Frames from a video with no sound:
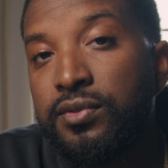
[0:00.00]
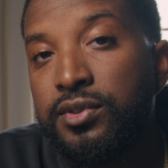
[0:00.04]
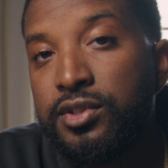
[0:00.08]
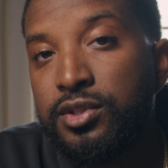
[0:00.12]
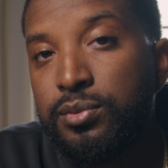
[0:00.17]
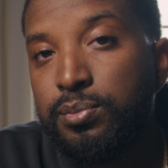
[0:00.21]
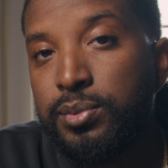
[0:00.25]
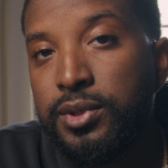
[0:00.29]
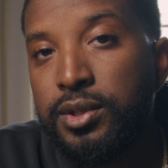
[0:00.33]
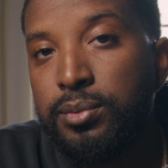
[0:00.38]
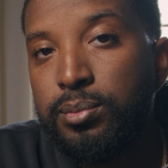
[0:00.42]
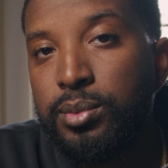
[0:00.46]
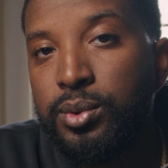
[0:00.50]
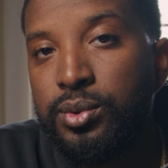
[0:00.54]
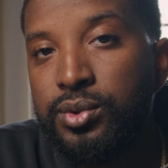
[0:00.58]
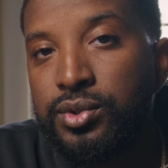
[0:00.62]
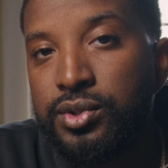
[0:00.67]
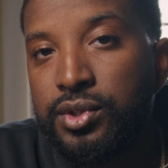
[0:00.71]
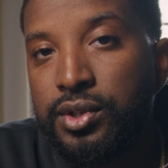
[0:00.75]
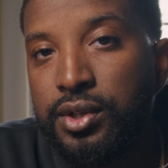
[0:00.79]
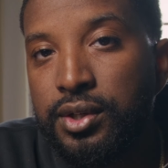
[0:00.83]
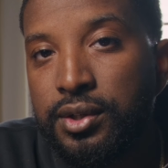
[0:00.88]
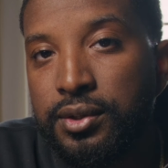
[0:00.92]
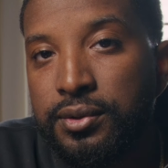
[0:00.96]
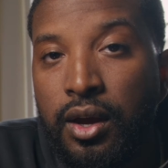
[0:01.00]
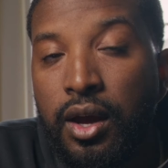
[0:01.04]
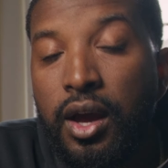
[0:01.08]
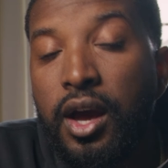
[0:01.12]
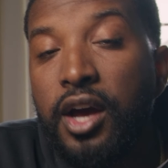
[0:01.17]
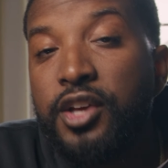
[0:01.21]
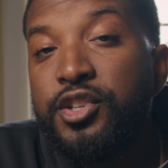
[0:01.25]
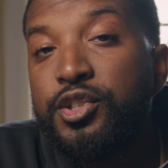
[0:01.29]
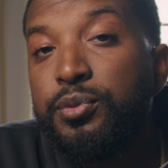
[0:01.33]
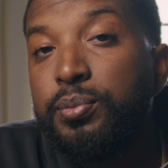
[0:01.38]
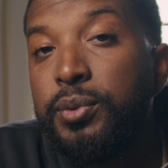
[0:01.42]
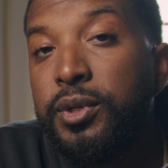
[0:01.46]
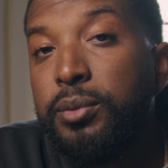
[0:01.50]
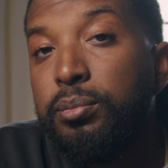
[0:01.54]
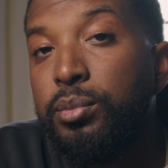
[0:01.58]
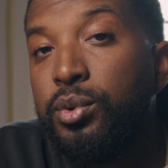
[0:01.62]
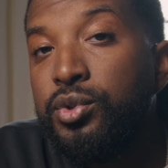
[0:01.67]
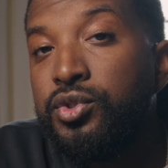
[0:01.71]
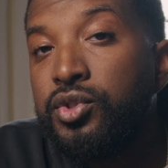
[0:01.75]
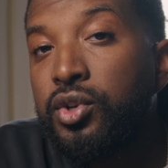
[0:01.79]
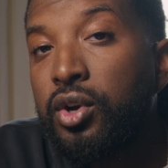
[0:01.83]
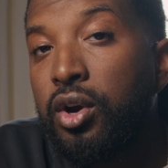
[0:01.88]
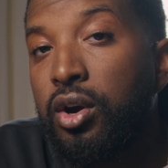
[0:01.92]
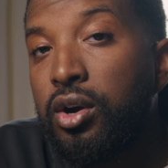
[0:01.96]
of a speed booster. A speed
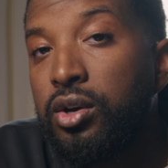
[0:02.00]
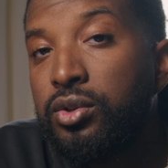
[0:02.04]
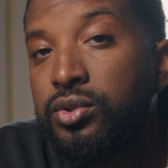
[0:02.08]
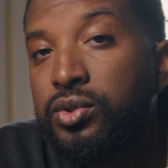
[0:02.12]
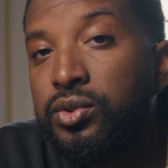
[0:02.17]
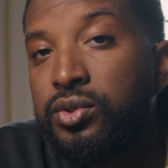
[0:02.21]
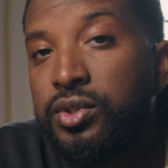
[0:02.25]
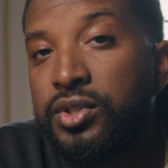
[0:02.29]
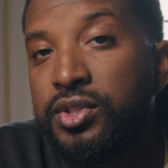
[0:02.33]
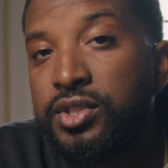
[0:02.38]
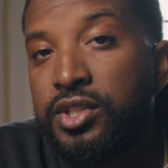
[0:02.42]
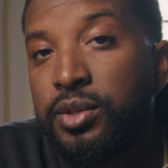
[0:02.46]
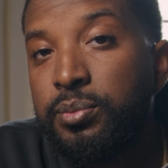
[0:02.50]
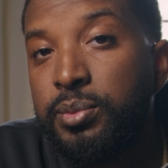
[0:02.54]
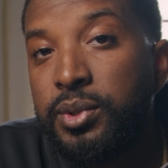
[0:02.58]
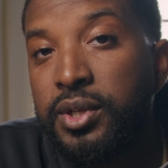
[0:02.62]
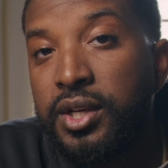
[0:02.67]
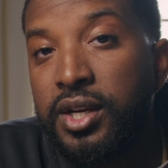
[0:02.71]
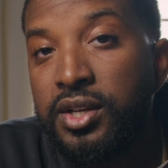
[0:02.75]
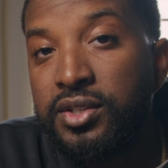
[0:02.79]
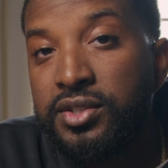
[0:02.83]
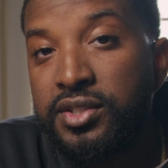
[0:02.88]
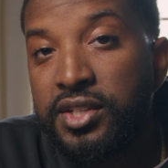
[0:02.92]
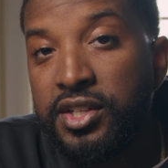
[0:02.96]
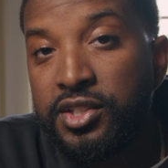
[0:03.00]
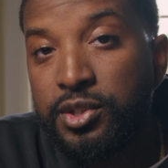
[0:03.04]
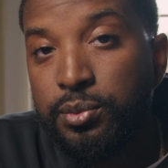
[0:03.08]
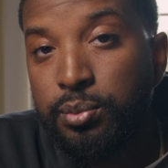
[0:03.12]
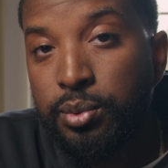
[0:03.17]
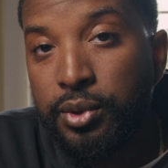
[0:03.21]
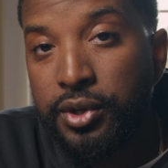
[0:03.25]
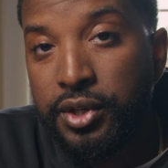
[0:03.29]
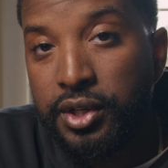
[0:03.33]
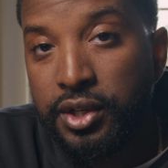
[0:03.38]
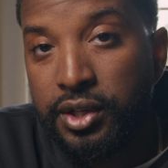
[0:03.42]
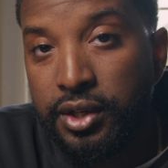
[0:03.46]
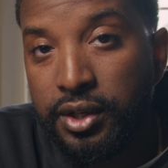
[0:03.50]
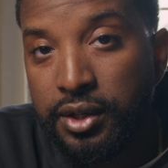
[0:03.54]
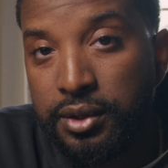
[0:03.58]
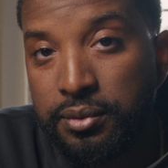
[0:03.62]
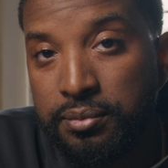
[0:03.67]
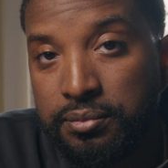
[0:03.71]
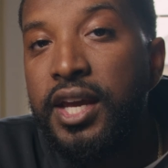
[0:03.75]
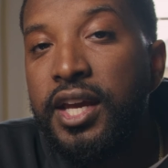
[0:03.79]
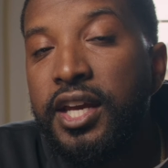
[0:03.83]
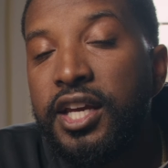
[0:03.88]
booster also does something else that's pretty good.